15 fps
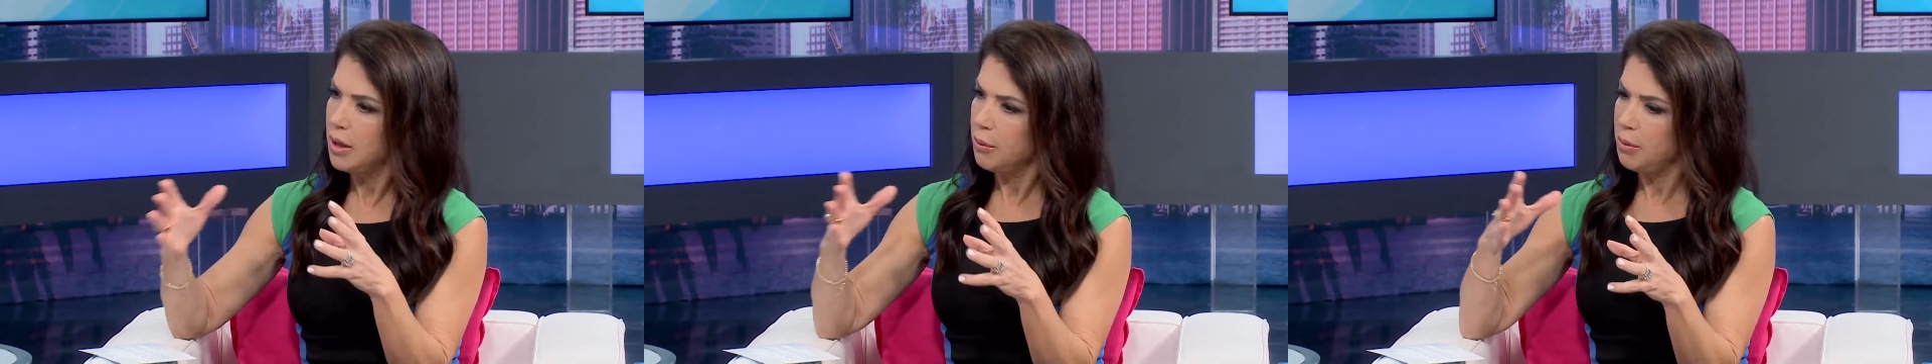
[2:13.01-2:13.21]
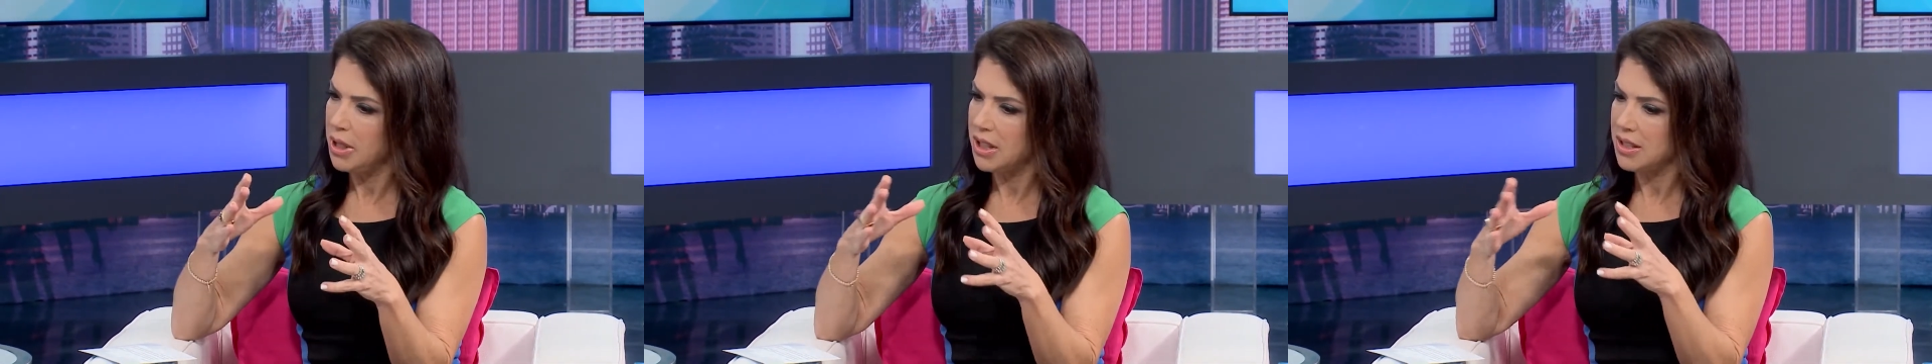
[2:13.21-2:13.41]

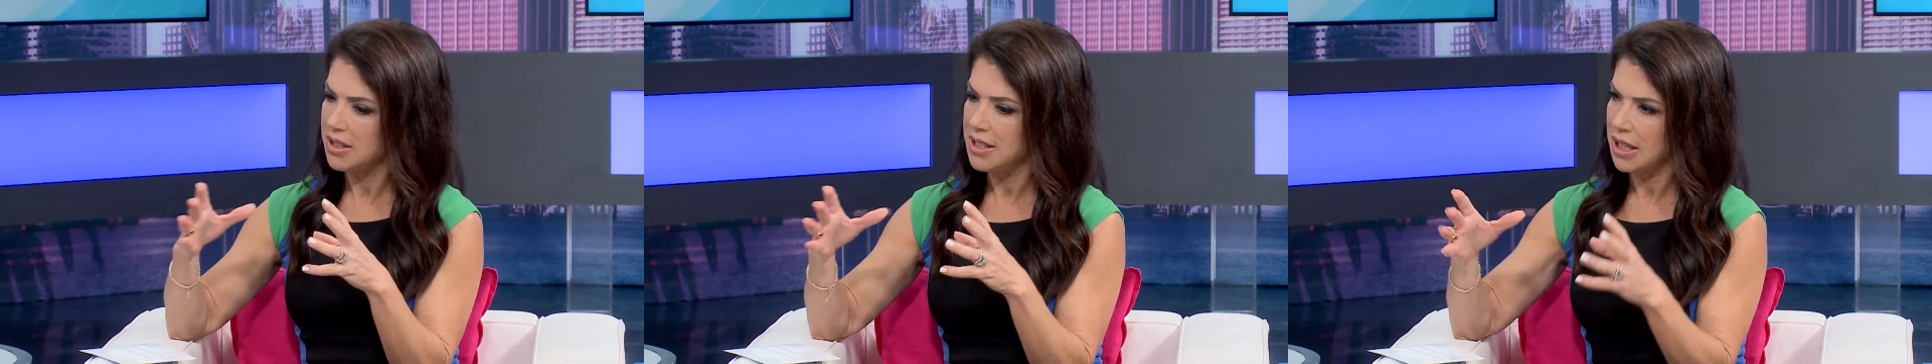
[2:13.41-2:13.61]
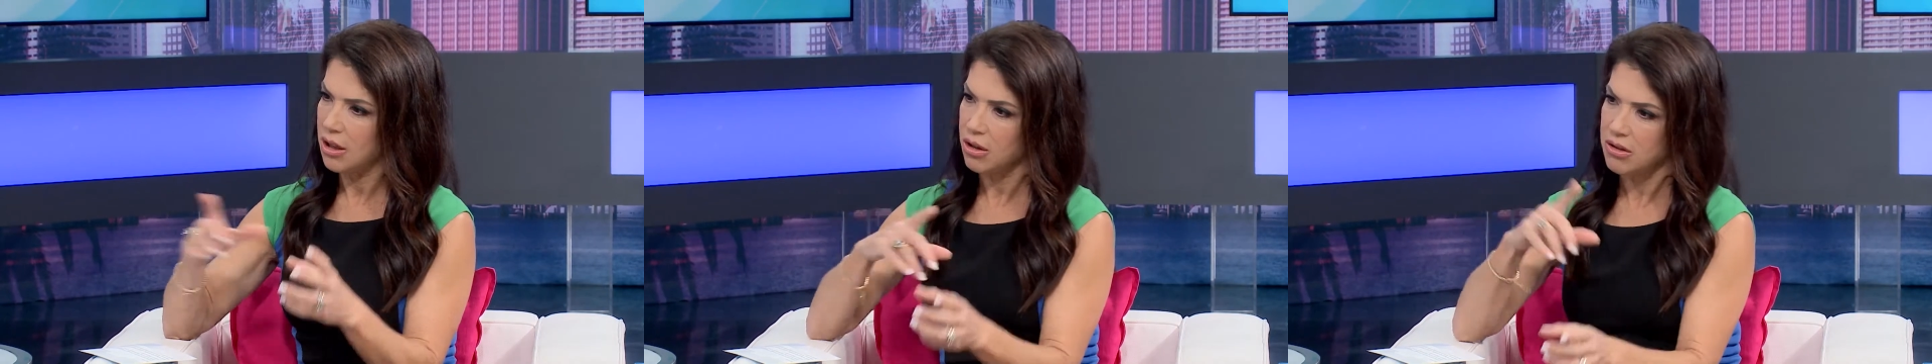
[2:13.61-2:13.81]
because
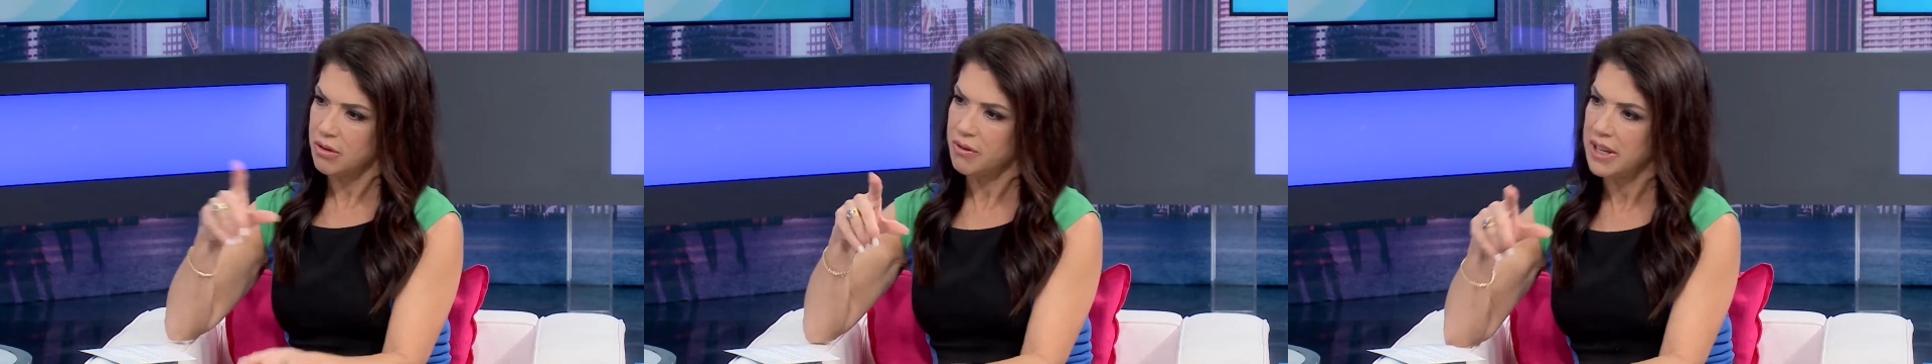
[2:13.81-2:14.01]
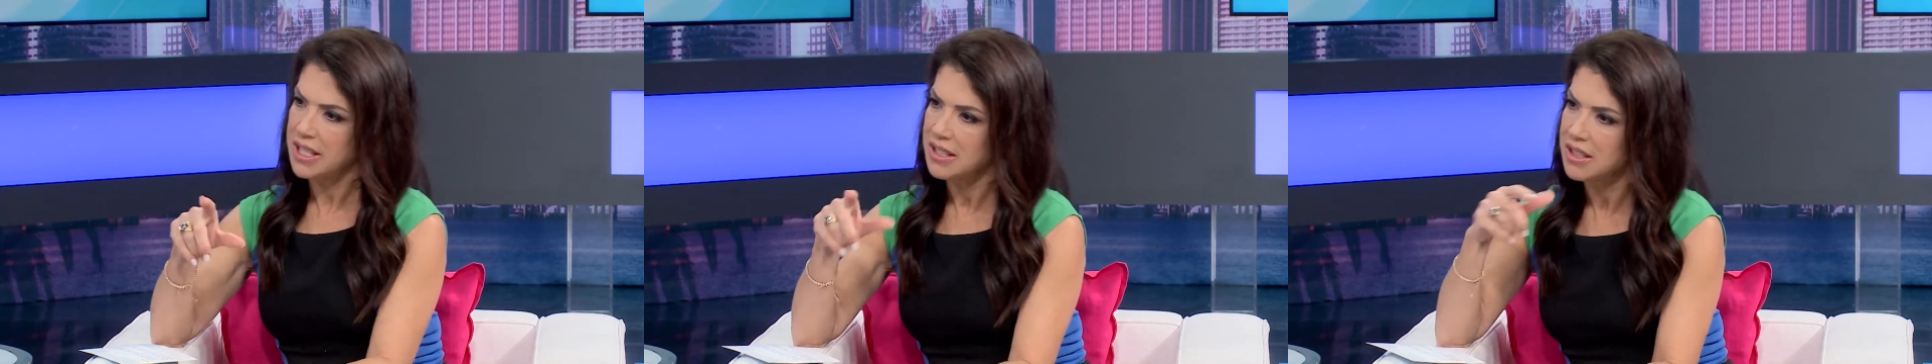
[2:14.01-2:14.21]
not all
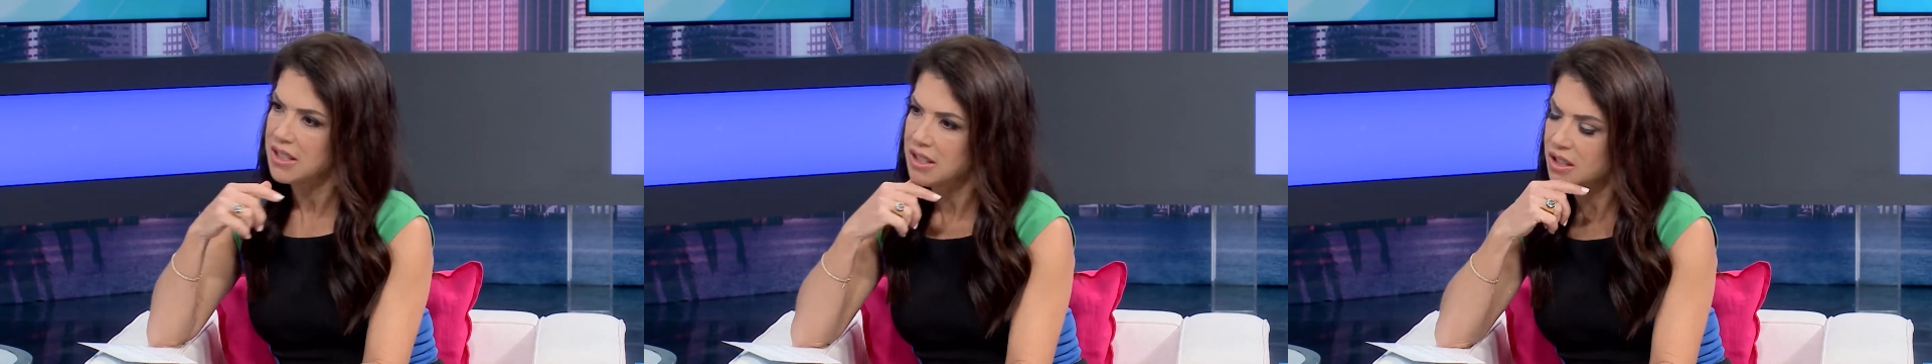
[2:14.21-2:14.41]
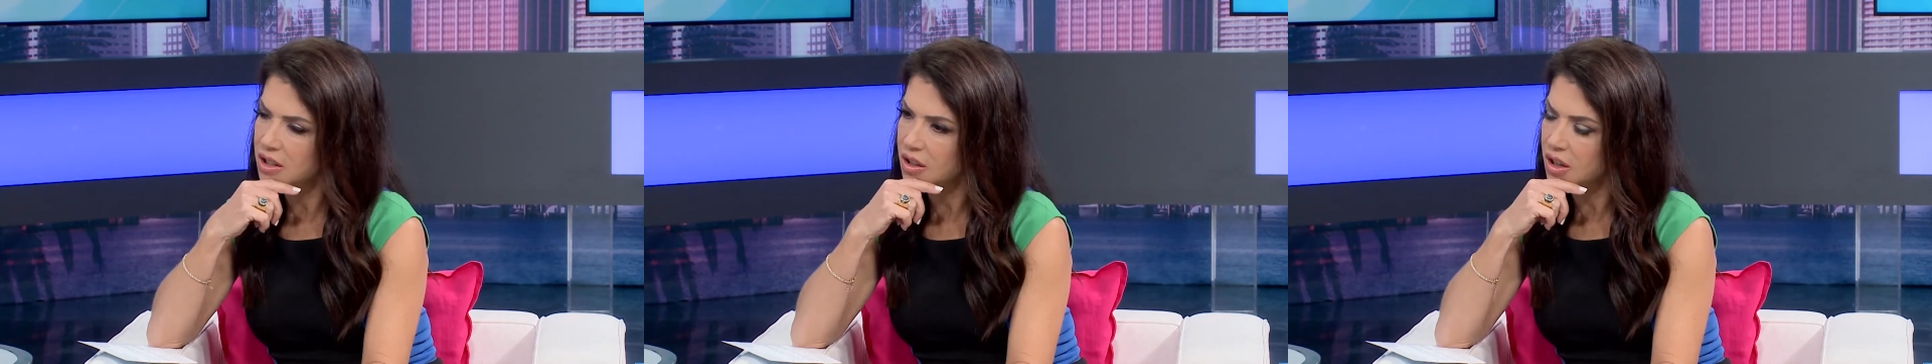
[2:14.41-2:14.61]

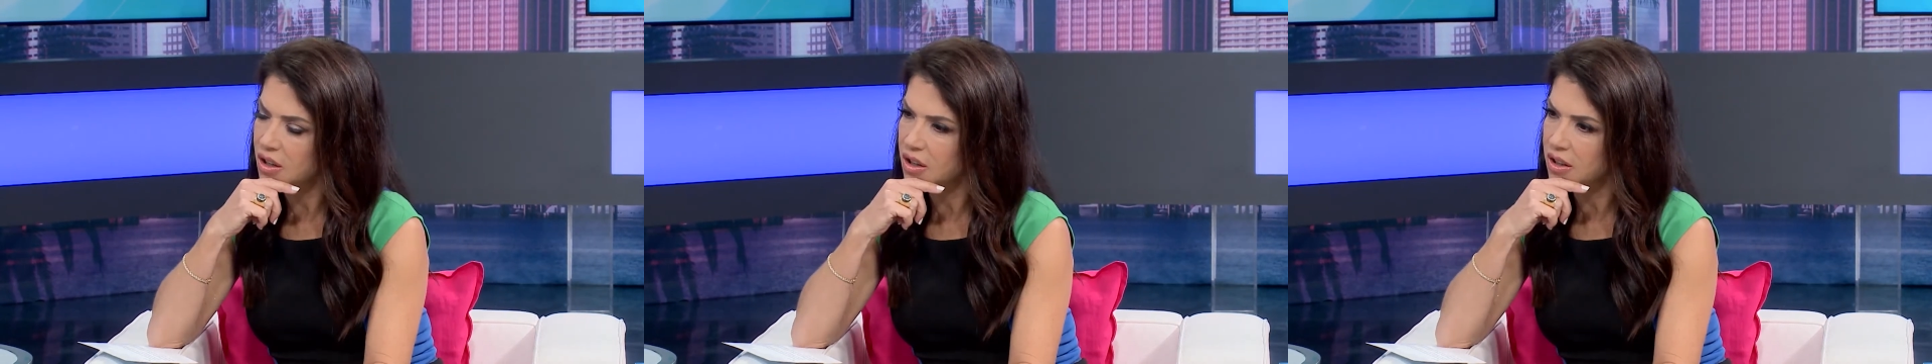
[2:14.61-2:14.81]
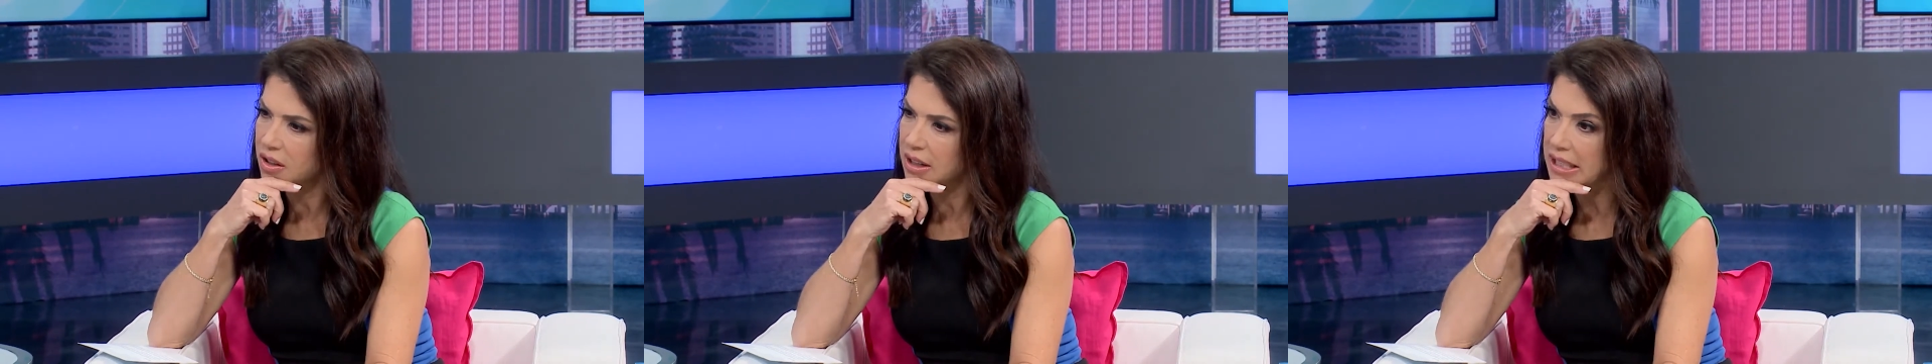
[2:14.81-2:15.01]
devices
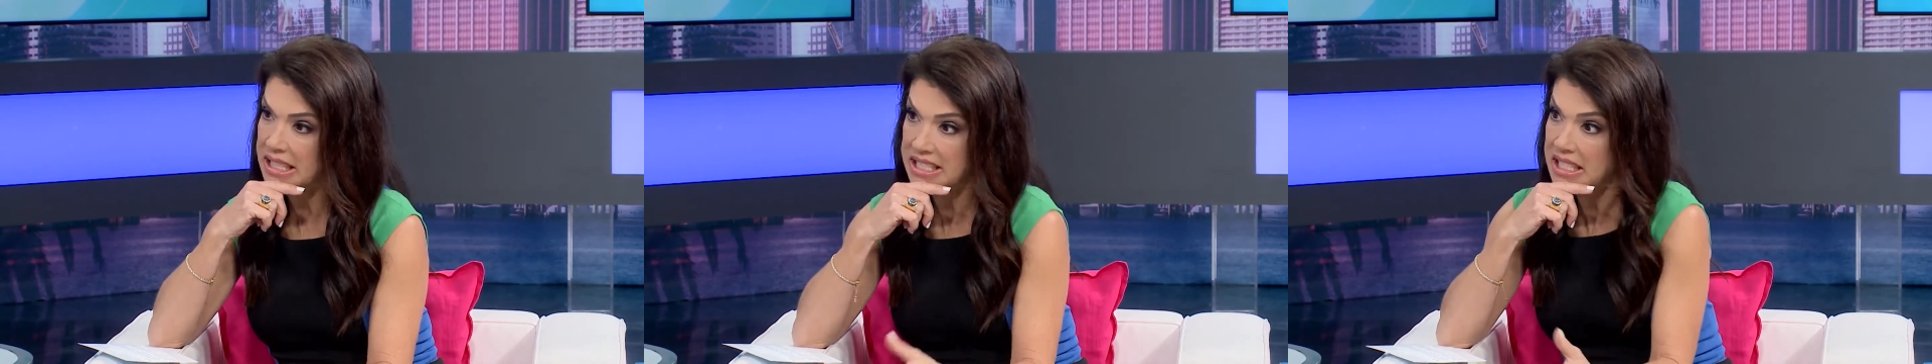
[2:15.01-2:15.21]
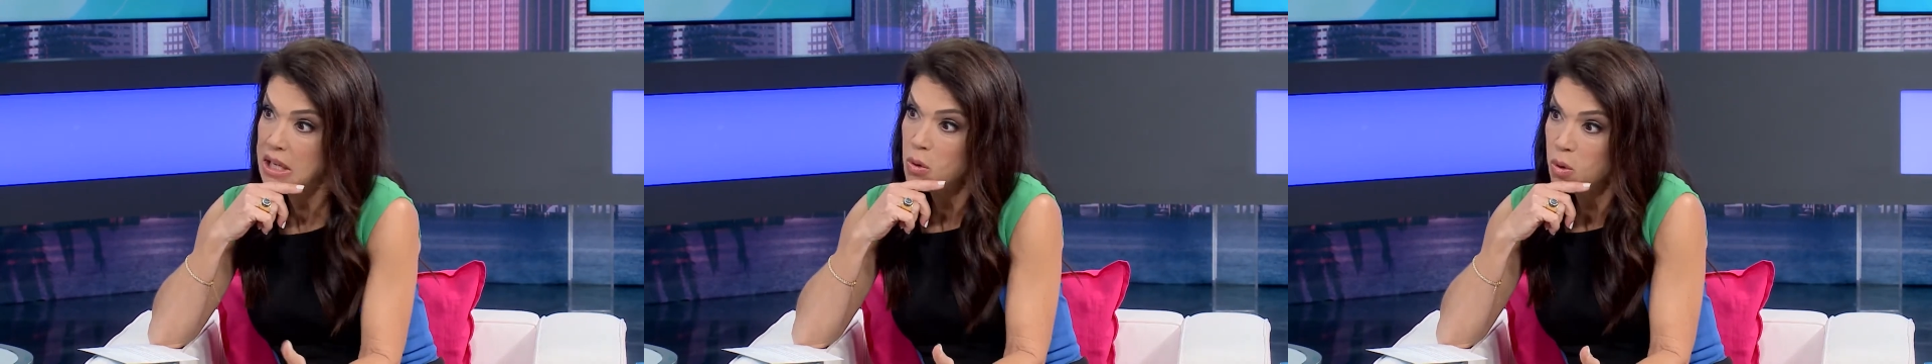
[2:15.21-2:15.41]
are, I
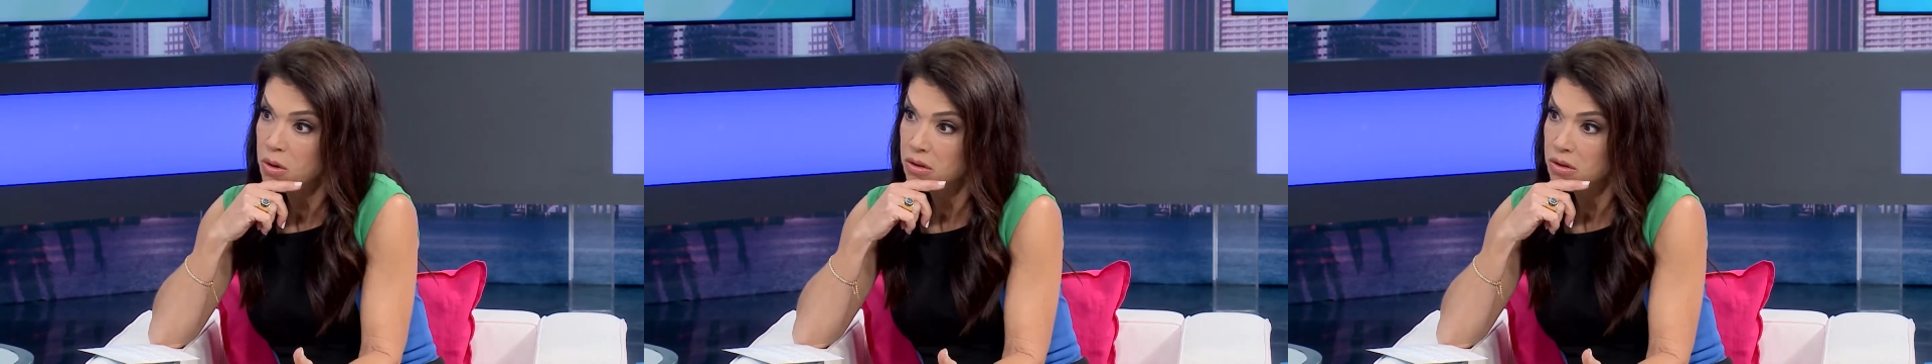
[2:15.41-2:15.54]
guess, equal?